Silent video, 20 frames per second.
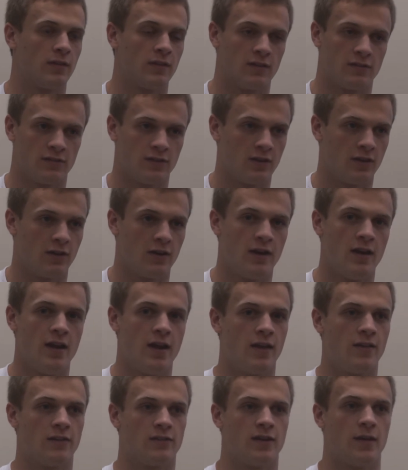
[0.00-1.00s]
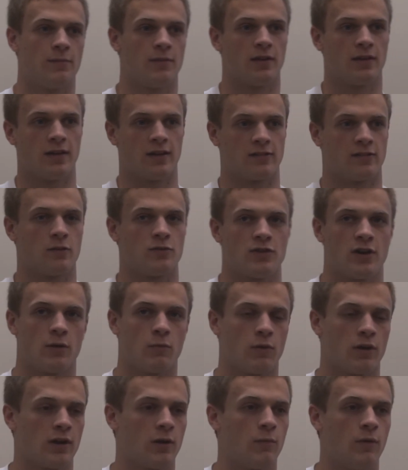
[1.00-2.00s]
thing this year and the same thing next year, trying
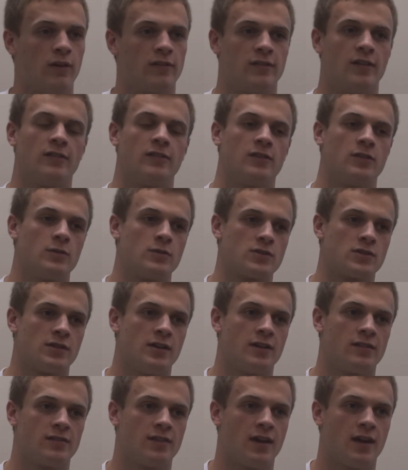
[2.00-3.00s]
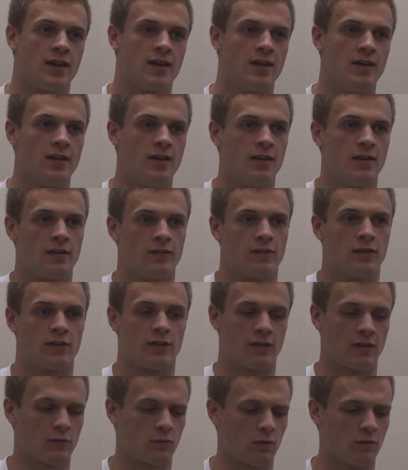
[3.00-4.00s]
to work on ways to institutionalize that. So
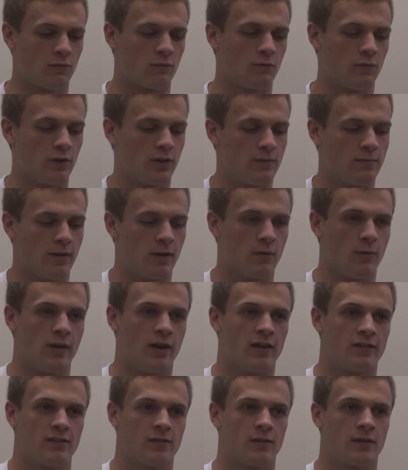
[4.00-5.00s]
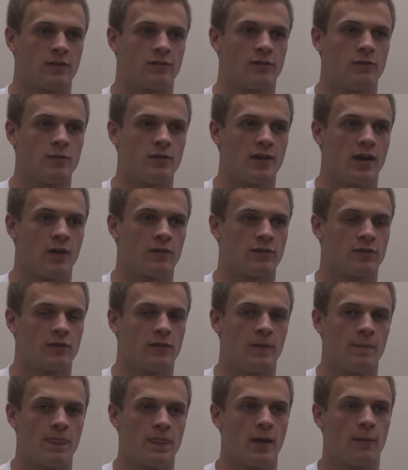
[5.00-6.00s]
that's one really big way, is that like student
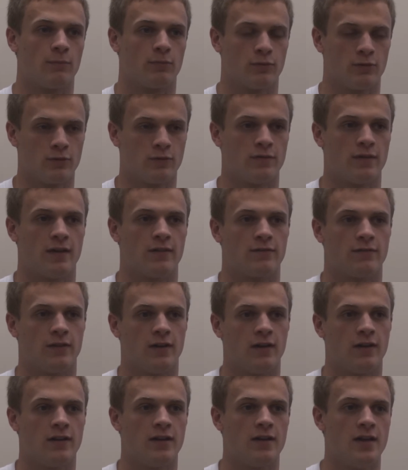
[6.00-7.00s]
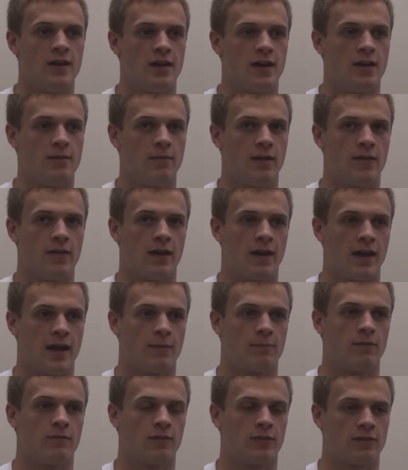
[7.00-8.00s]
council approved that fund and made that
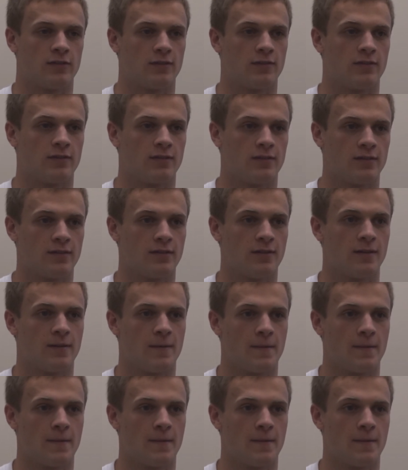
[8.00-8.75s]
happen for students.